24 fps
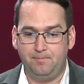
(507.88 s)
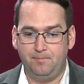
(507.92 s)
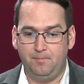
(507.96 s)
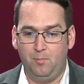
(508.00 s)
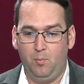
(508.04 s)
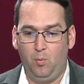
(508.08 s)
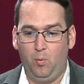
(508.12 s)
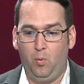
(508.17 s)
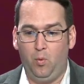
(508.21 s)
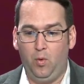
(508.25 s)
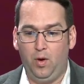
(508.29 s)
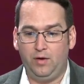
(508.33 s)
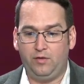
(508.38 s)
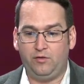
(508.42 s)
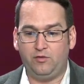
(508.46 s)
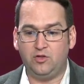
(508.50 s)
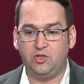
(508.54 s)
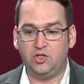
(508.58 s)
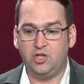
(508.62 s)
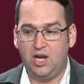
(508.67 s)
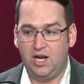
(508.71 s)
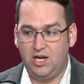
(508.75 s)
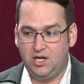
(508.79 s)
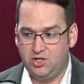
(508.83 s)
What's
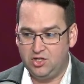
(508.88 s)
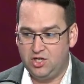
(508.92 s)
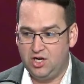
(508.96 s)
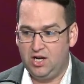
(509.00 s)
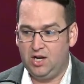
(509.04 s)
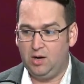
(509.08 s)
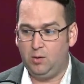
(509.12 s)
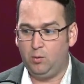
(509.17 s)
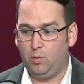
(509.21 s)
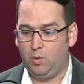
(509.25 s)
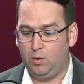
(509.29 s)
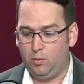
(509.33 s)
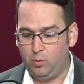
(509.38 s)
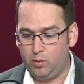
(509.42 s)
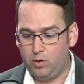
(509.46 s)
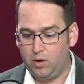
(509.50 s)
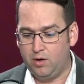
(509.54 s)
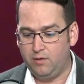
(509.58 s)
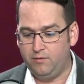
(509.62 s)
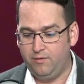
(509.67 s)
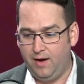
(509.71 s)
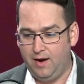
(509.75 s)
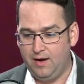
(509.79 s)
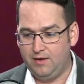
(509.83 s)
changing and what we're
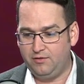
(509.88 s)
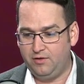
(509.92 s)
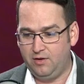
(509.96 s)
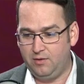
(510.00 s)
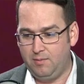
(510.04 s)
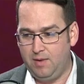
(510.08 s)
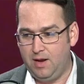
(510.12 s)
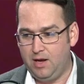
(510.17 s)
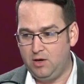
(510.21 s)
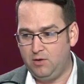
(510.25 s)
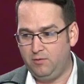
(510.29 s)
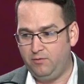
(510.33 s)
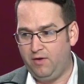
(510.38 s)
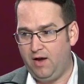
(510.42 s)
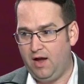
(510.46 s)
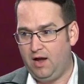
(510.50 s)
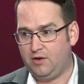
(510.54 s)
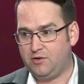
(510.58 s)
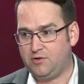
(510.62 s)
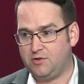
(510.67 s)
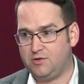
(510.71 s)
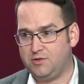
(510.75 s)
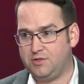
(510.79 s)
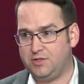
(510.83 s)
advising
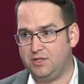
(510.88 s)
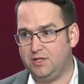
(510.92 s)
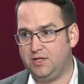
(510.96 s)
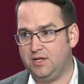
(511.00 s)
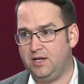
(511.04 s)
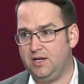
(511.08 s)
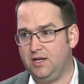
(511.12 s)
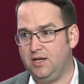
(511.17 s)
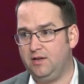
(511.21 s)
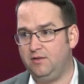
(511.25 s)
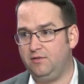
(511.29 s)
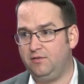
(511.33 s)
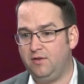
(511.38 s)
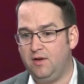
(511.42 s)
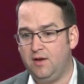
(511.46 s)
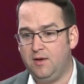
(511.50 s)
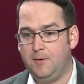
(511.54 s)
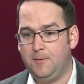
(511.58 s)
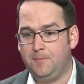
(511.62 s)
manufacturers on is